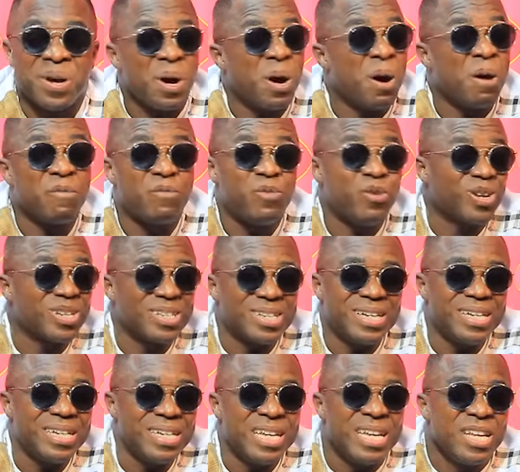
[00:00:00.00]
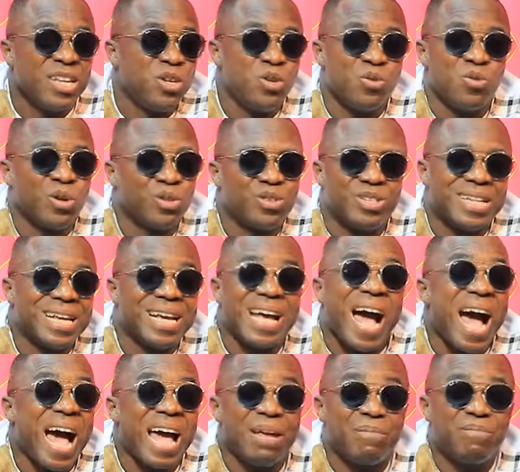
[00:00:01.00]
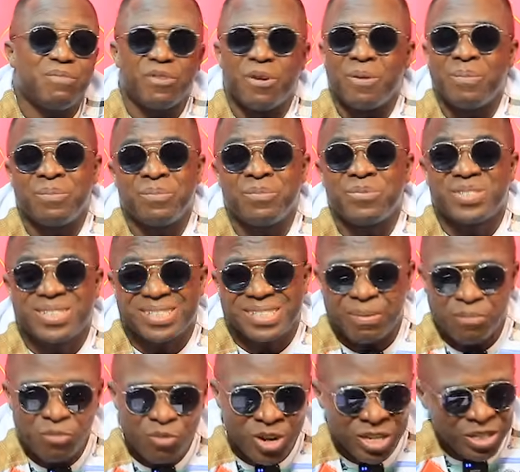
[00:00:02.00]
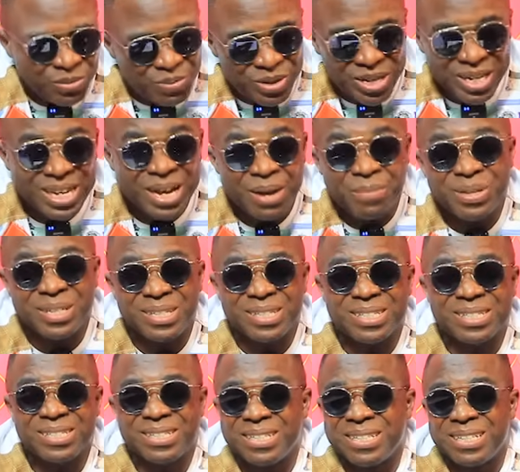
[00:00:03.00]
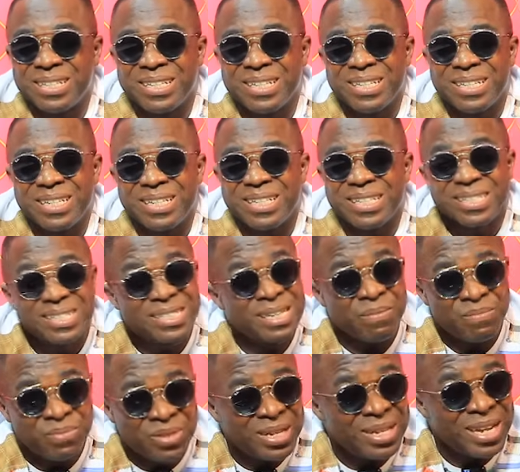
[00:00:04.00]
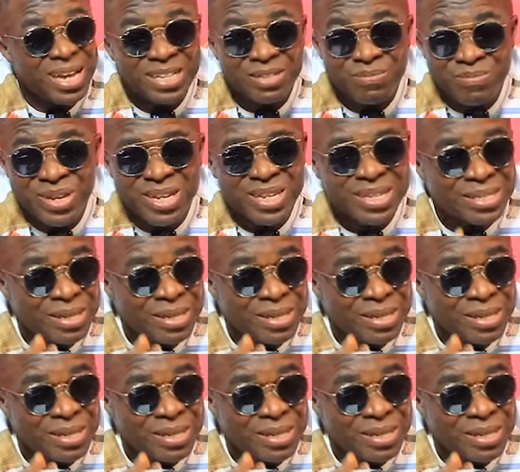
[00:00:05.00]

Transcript: Obviously, you want to take hype from someone's predicament. Something that is making